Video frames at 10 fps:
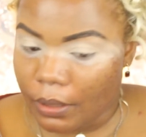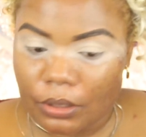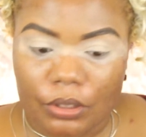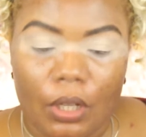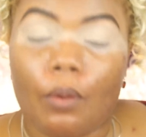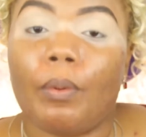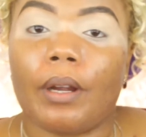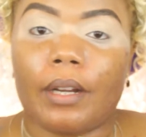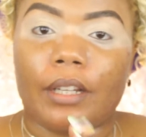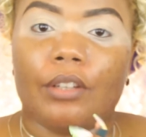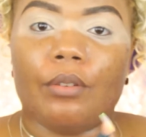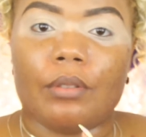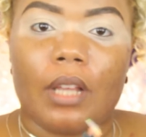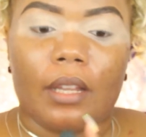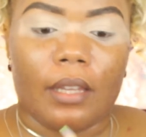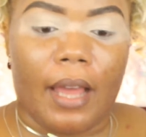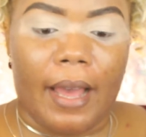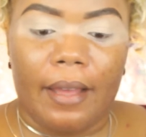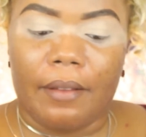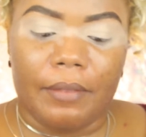So we're going to use a
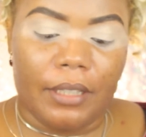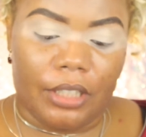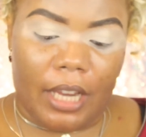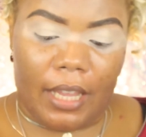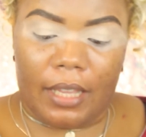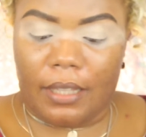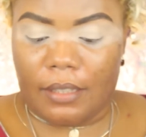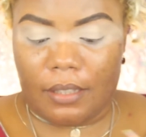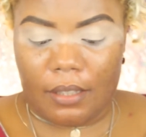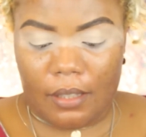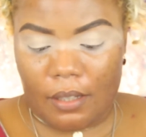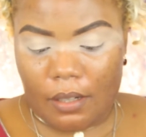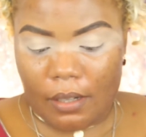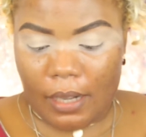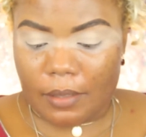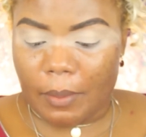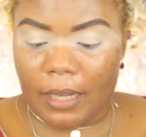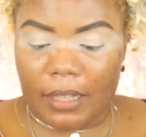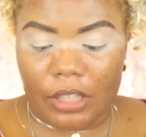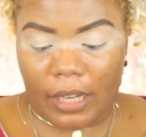lot of the shades, as
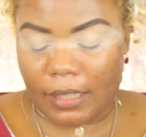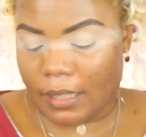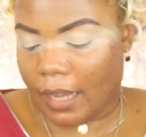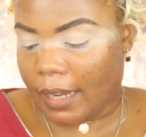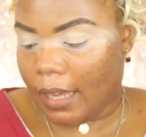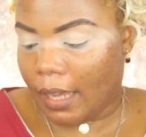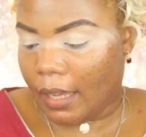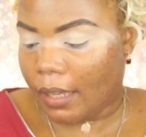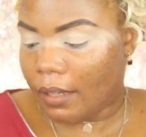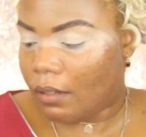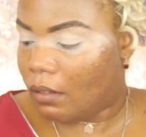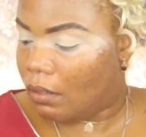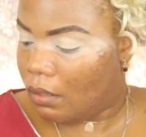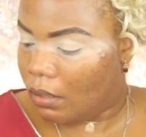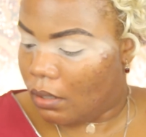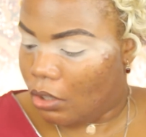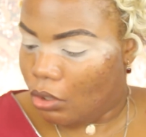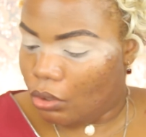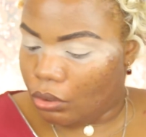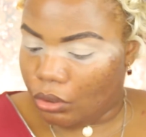many shades as I can
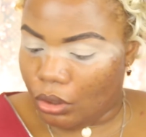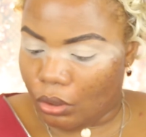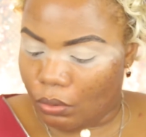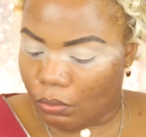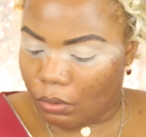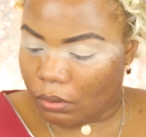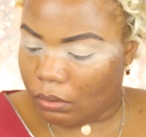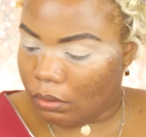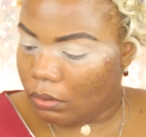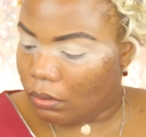use.